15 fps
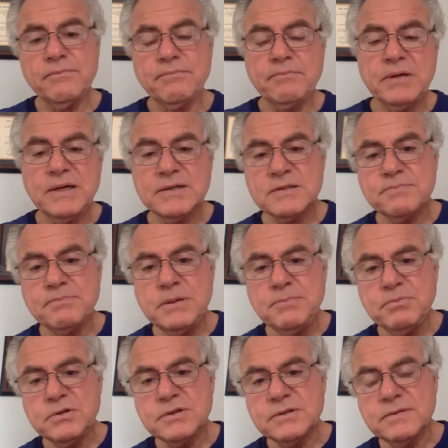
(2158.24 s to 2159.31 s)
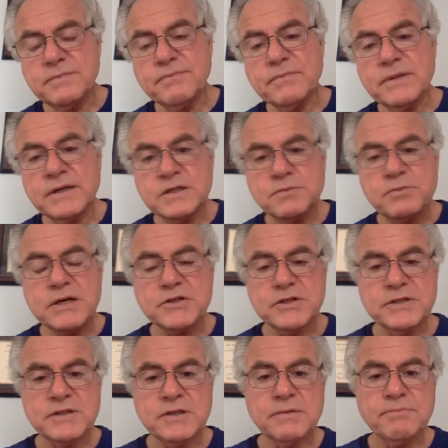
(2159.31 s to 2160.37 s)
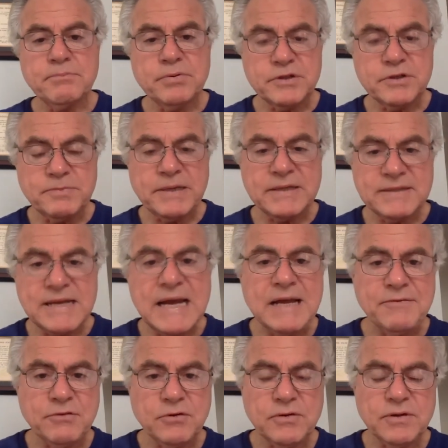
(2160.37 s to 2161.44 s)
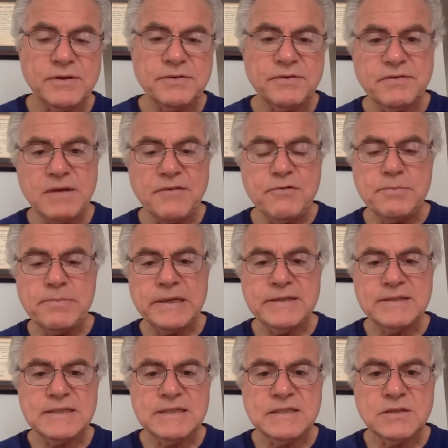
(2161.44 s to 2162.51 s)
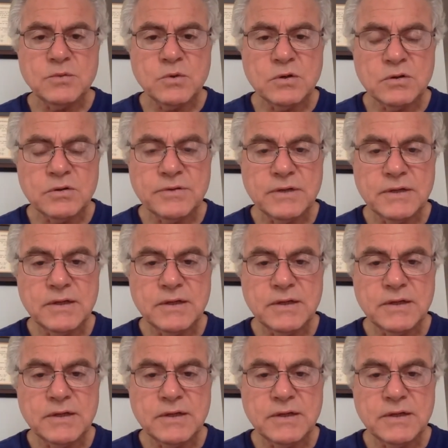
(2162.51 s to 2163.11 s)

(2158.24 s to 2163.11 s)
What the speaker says: because people's expressions are perspectival, and everybody sees the world